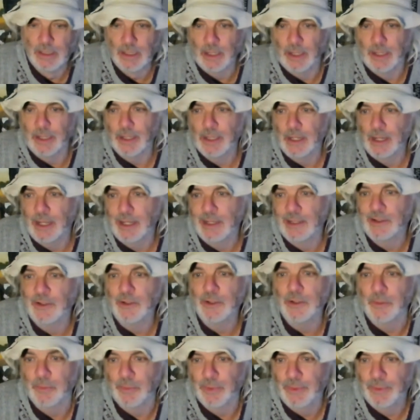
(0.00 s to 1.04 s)
And I
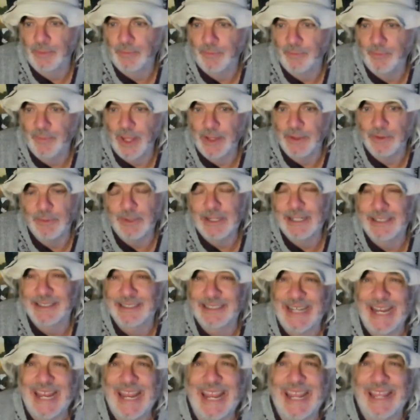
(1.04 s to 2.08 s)
hope that you
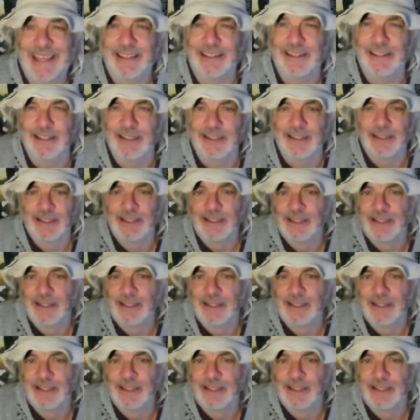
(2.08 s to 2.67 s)
understand